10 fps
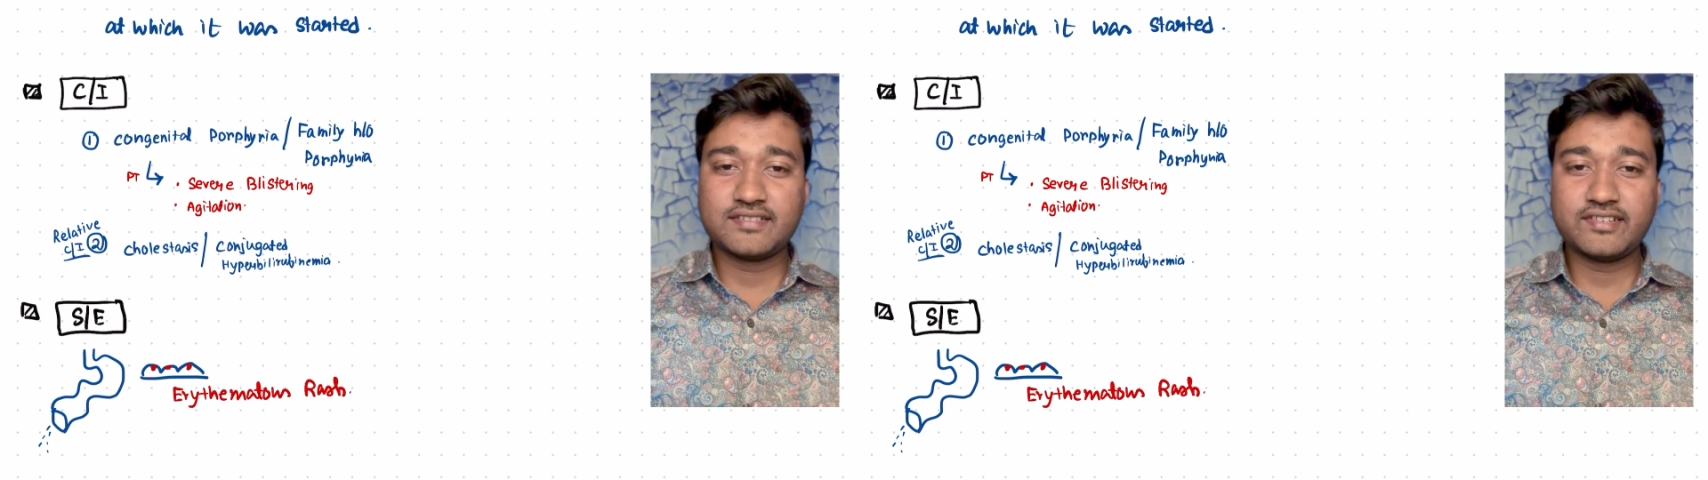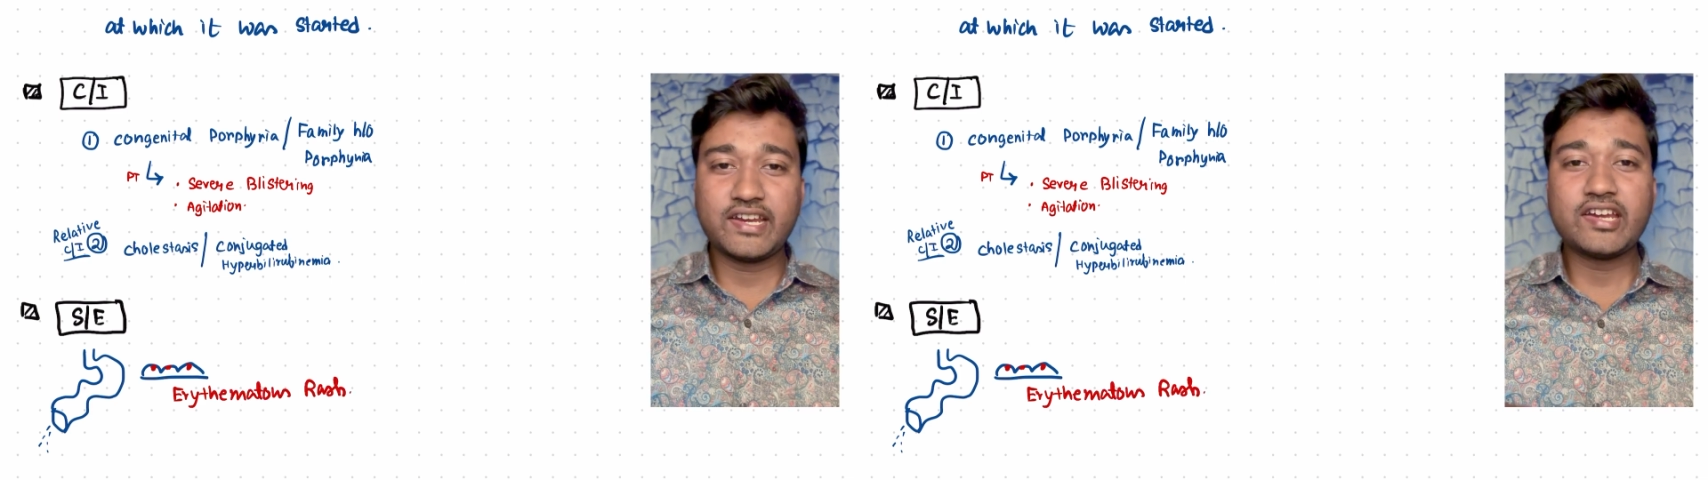
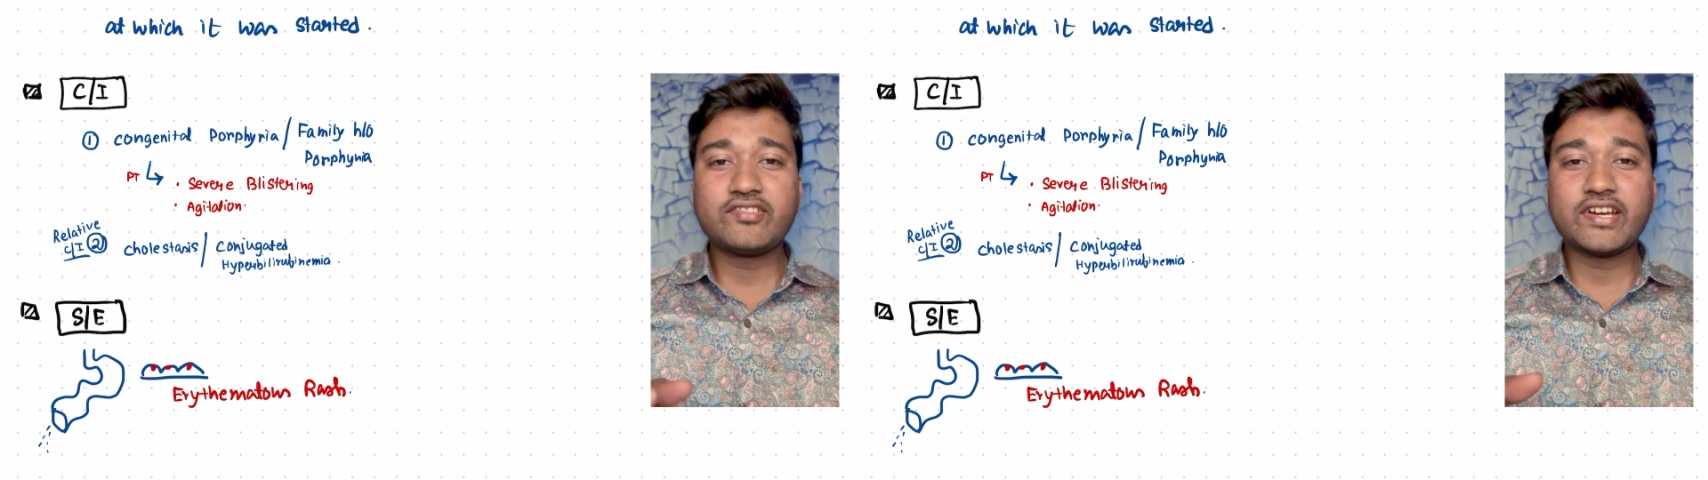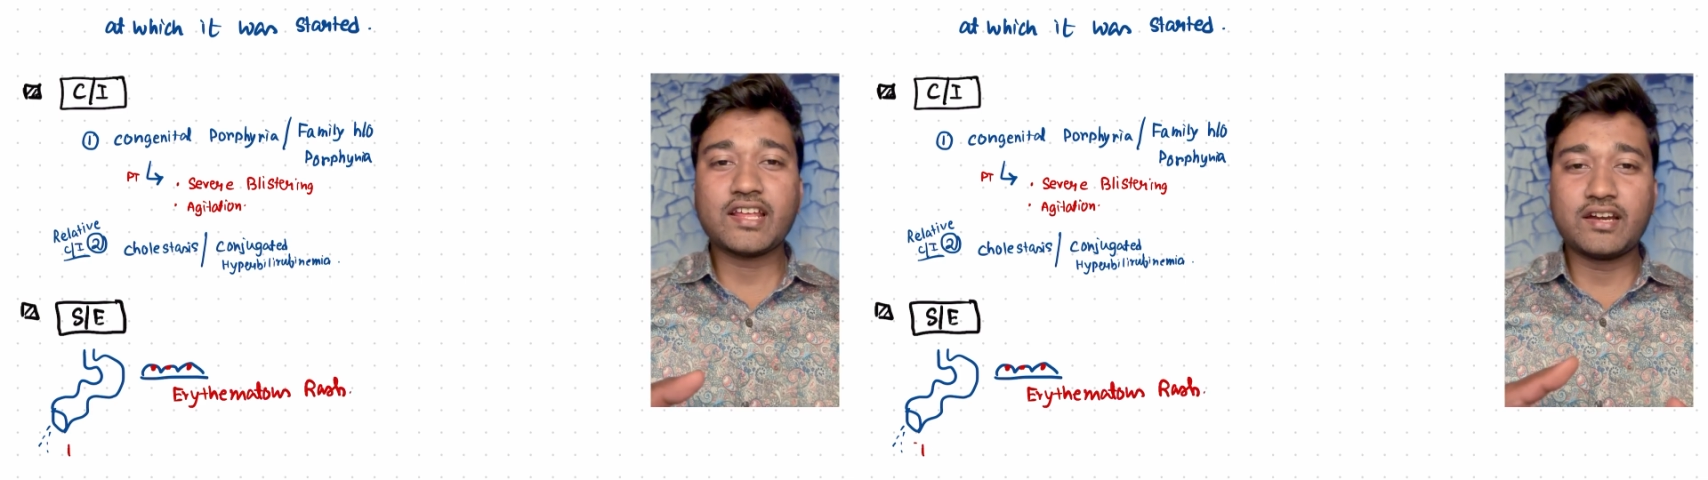
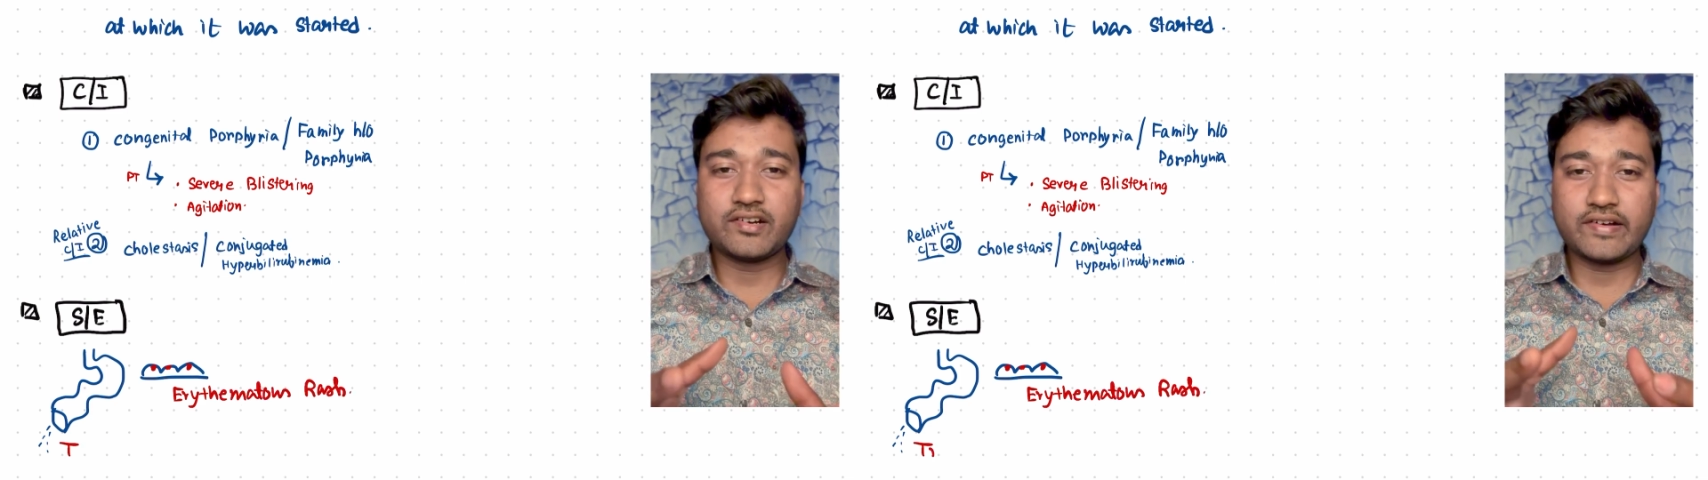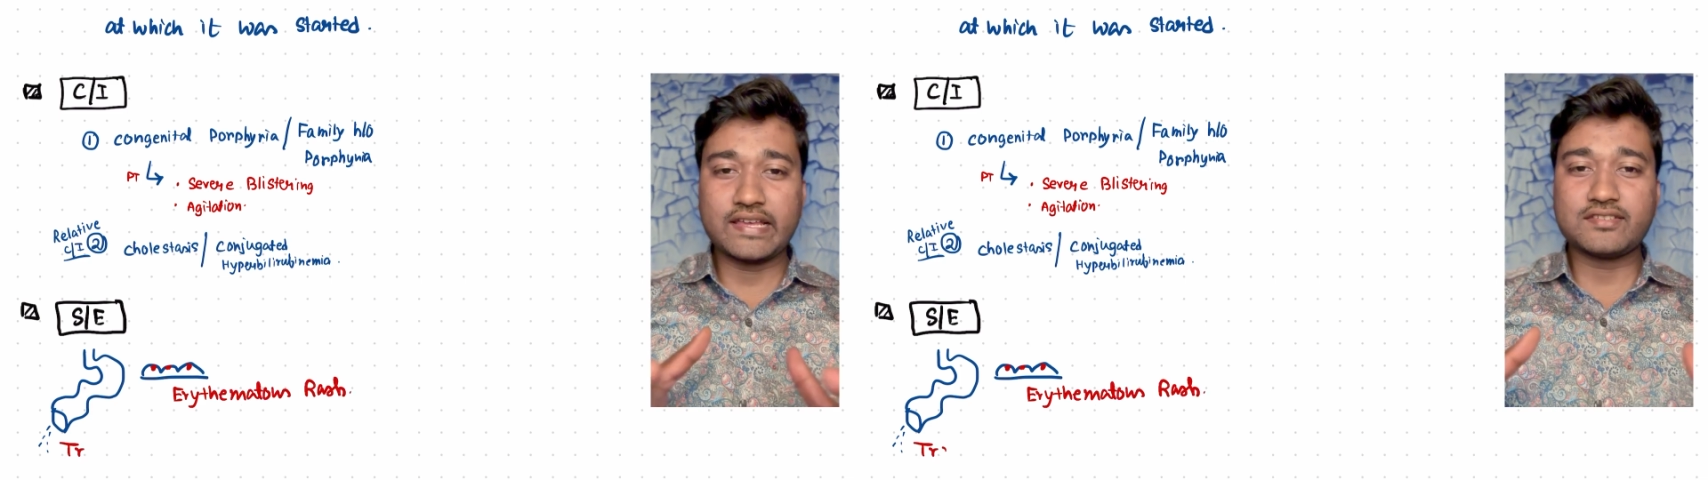red colored
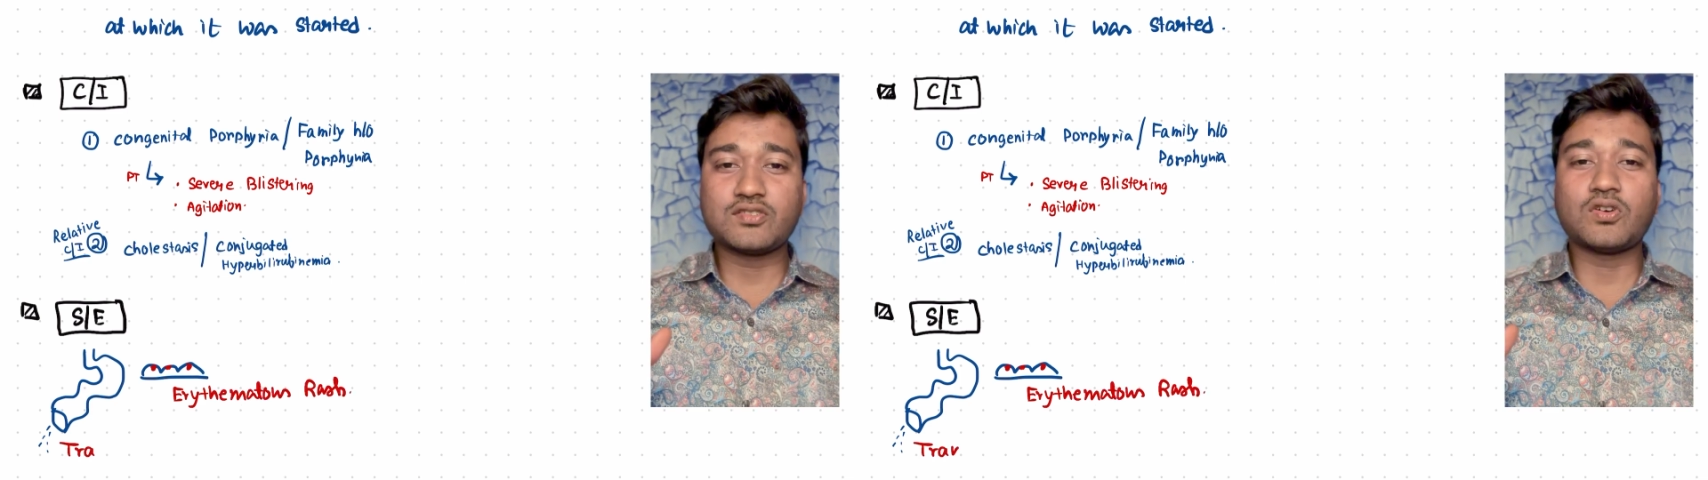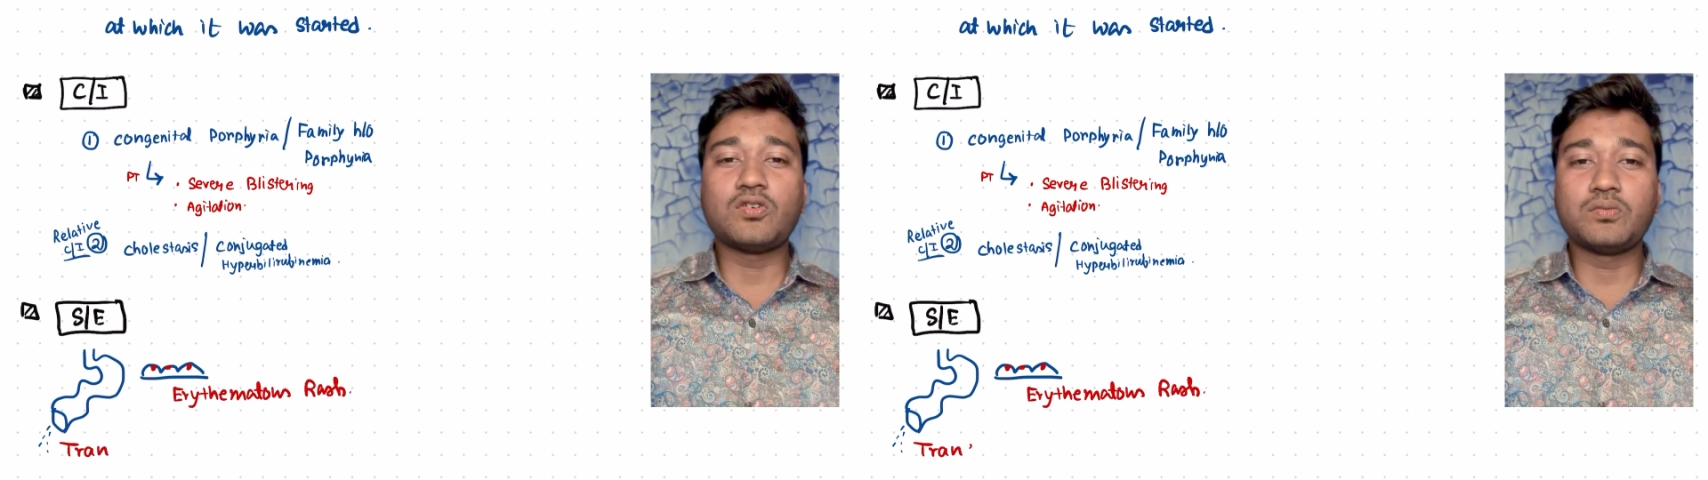
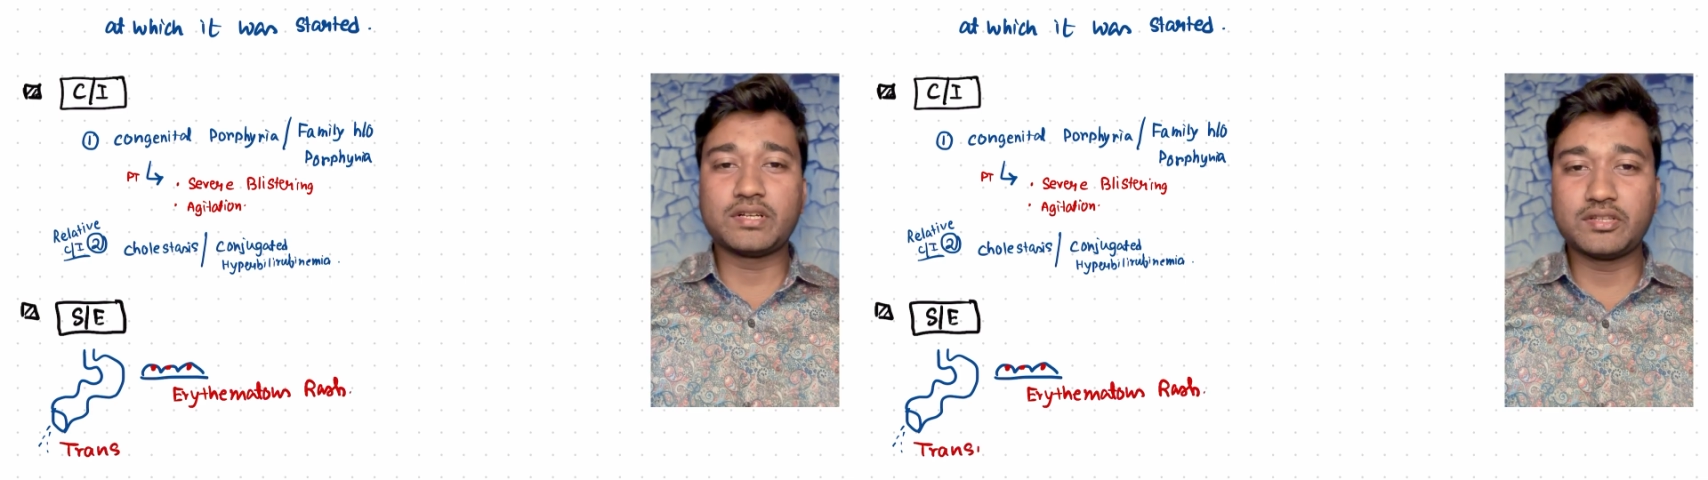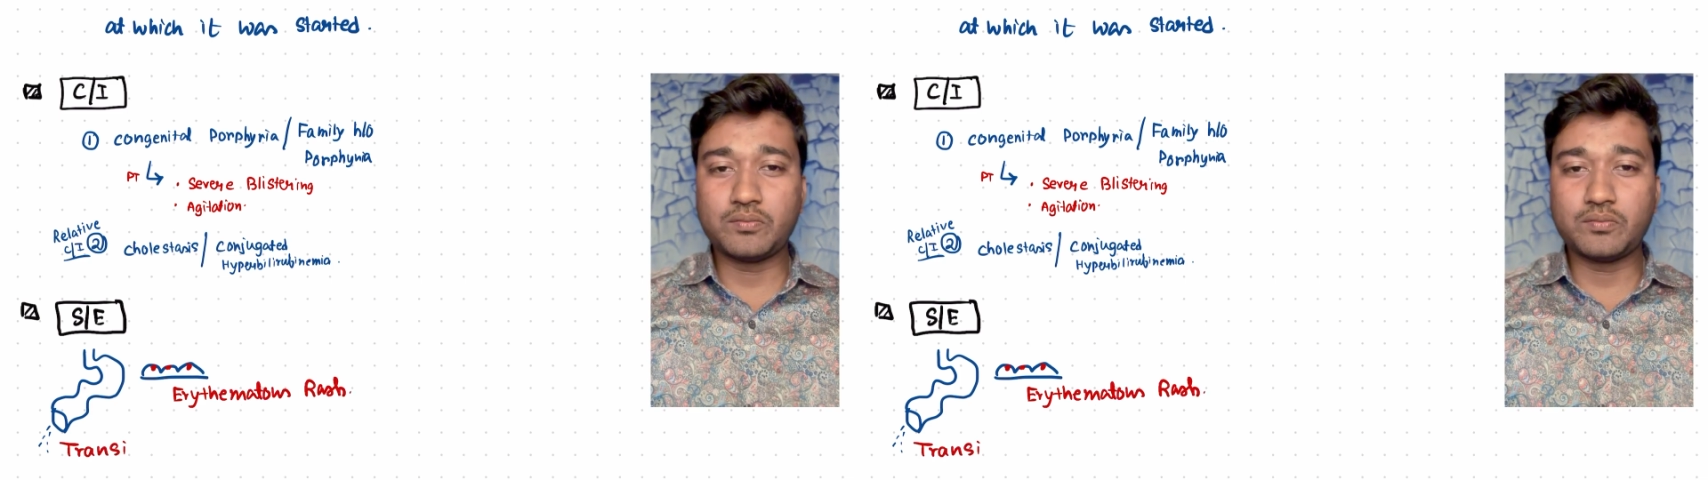rashes all over the